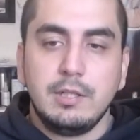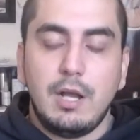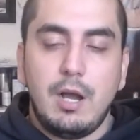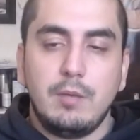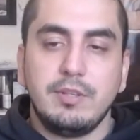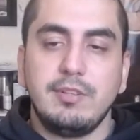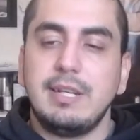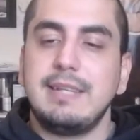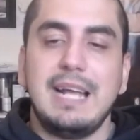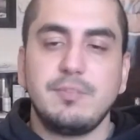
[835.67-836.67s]
there's an
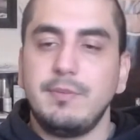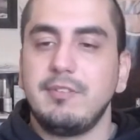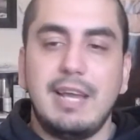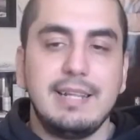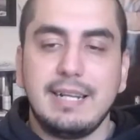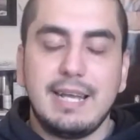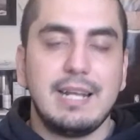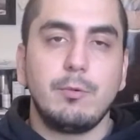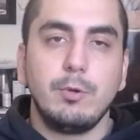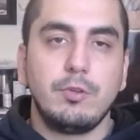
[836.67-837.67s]
attachment side that
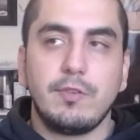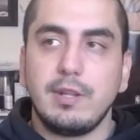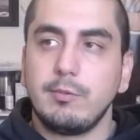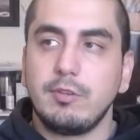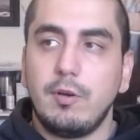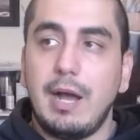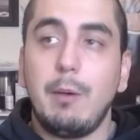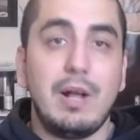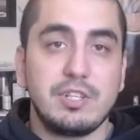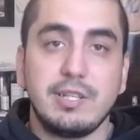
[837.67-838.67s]
kind of roots for them. So I
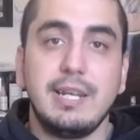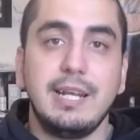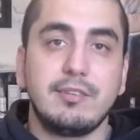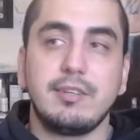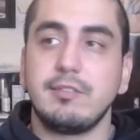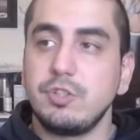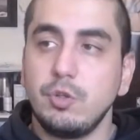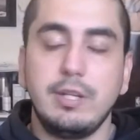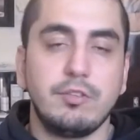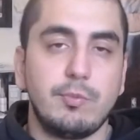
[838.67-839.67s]
watch the Knicks because of
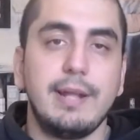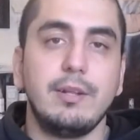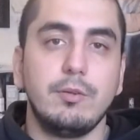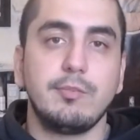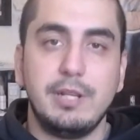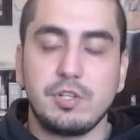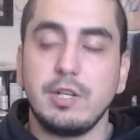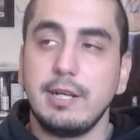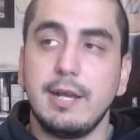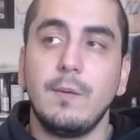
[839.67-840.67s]
Julius Randle,
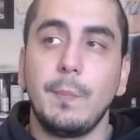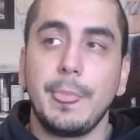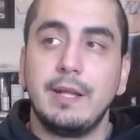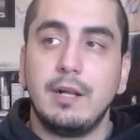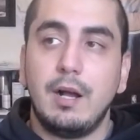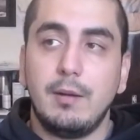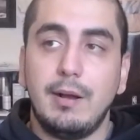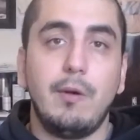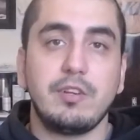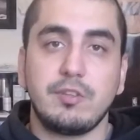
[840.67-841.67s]
especially now. I
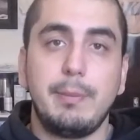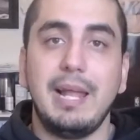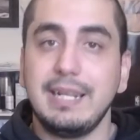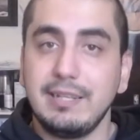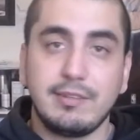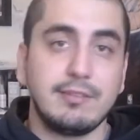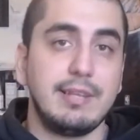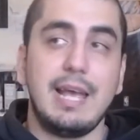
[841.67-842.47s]
watch the Pelicans because they